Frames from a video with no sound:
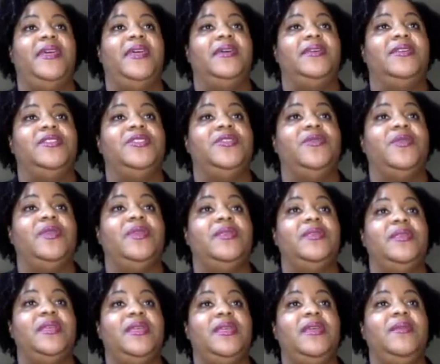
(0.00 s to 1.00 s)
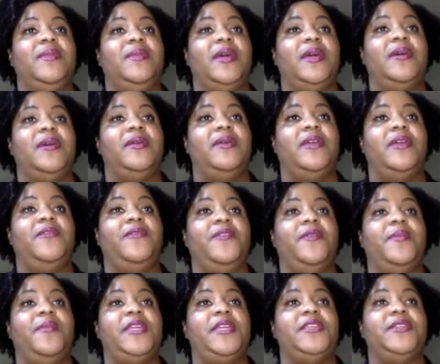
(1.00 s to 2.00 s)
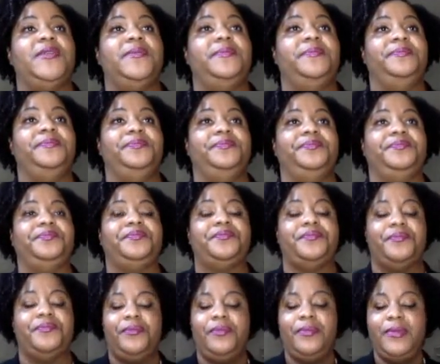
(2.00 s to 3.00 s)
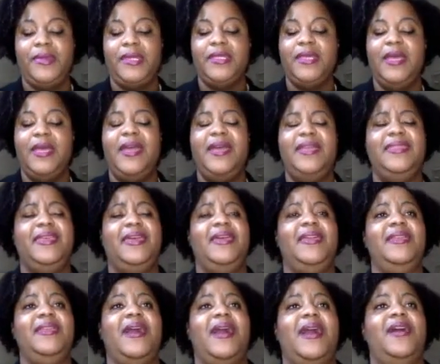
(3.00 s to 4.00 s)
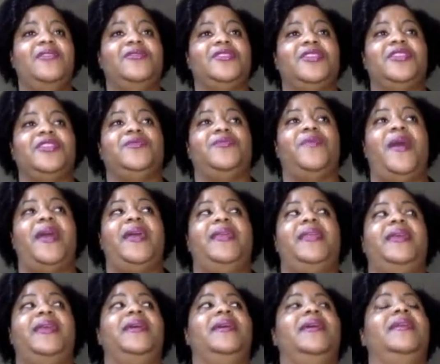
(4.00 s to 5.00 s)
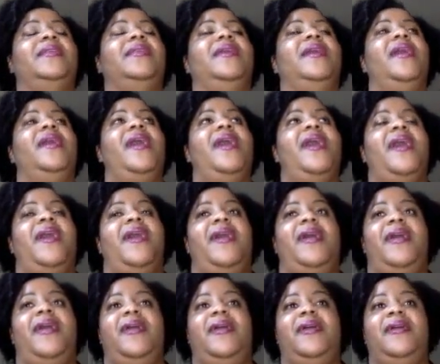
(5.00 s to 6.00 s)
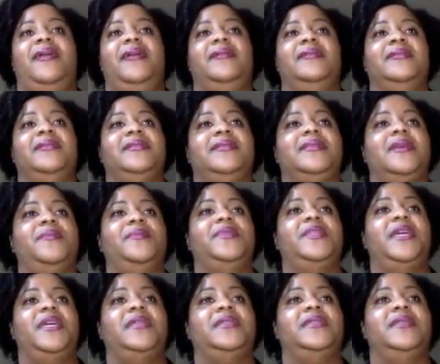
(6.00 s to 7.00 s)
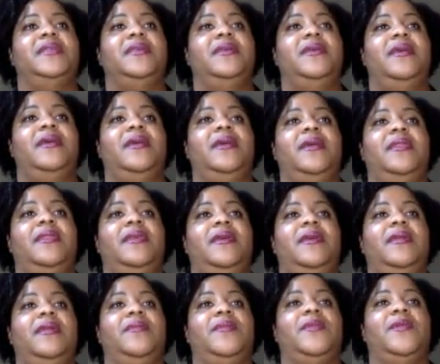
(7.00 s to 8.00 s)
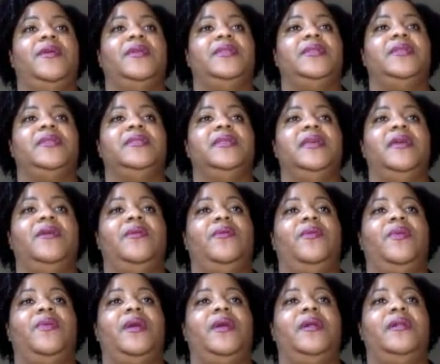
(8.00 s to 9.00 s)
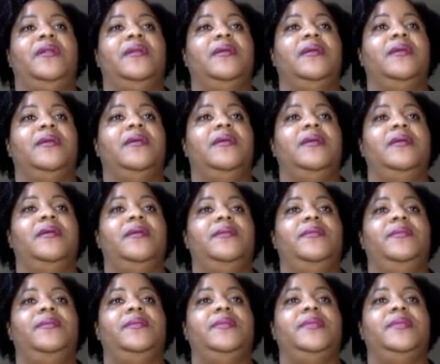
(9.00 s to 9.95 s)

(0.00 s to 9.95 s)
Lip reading: student email information. And then I'll just write in a subject, and then I'm going to say, welcome